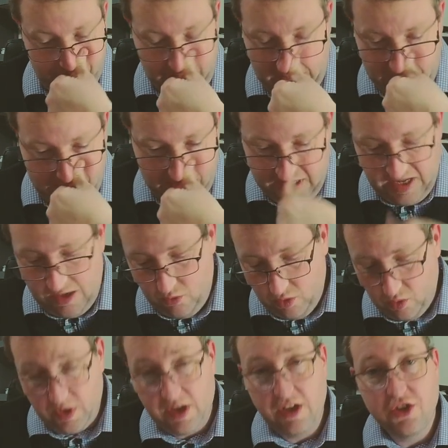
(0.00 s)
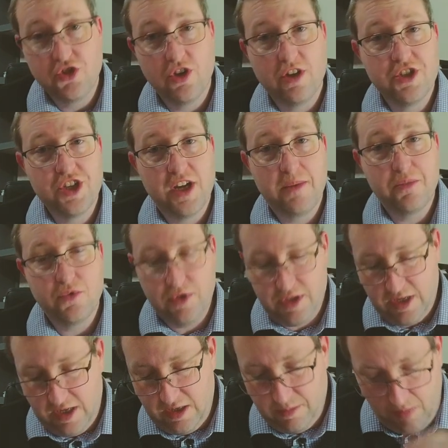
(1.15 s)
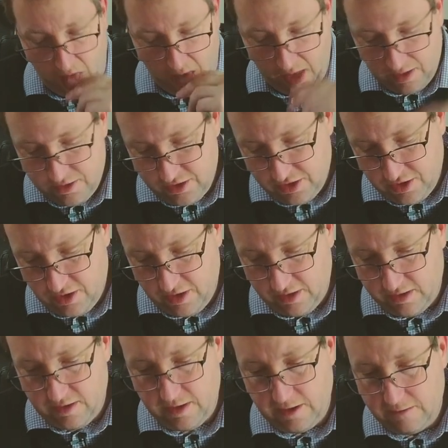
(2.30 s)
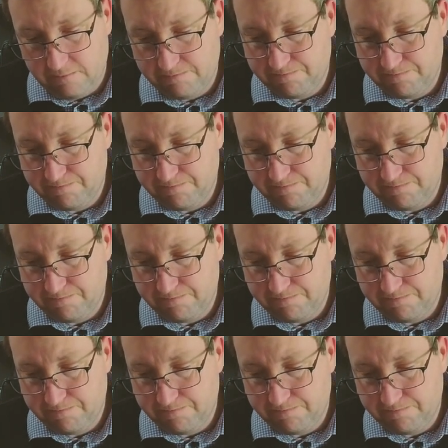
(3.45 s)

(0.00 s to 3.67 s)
And today we're reading John chapter 10. I'm just turning there now.